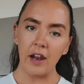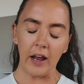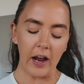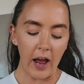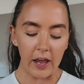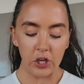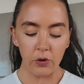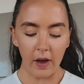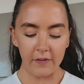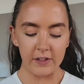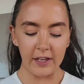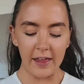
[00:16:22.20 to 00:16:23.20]
like, you
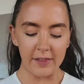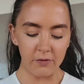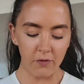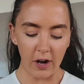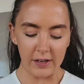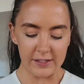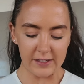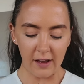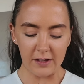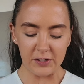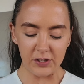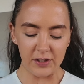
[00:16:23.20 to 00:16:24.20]
have to get the right
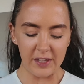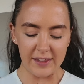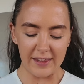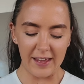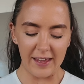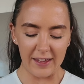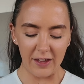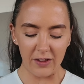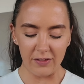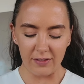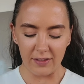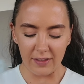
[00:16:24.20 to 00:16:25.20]
size so that they
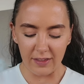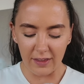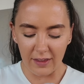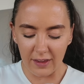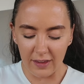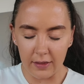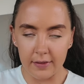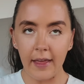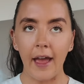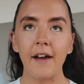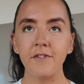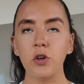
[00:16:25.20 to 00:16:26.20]

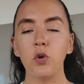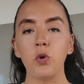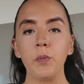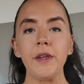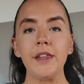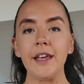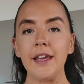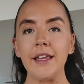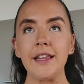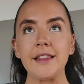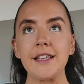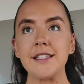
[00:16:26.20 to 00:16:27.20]
have to all be
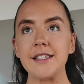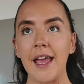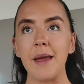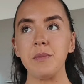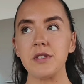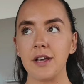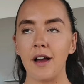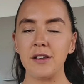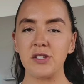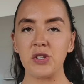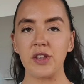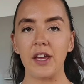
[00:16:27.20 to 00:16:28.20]
the same
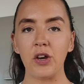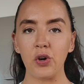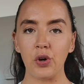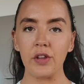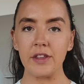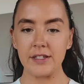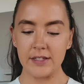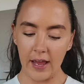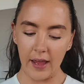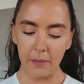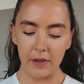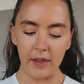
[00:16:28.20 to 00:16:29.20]
size, so they cook the
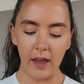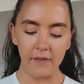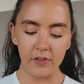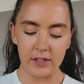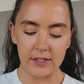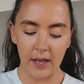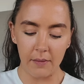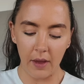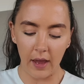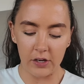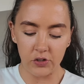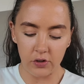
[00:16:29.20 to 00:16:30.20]
same and they have the same
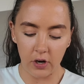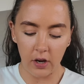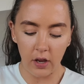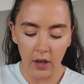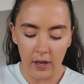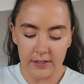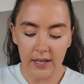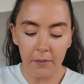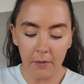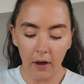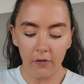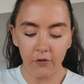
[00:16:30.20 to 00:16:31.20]
amount
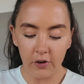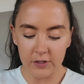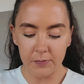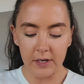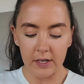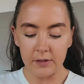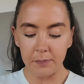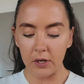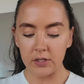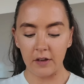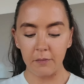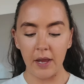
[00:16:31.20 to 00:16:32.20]
of crispiness,
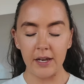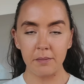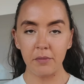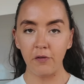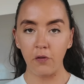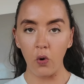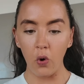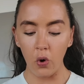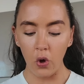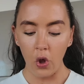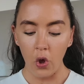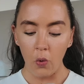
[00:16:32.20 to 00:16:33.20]
because I've made them
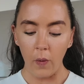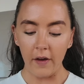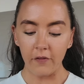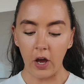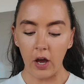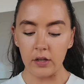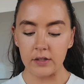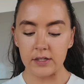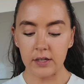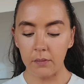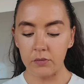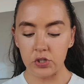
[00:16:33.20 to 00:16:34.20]
before where I've cut
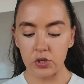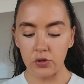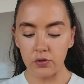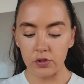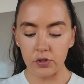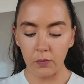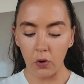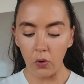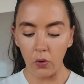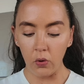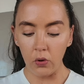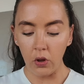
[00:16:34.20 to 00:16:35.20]
some too
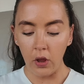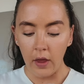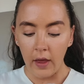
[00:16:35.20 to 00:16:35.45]
small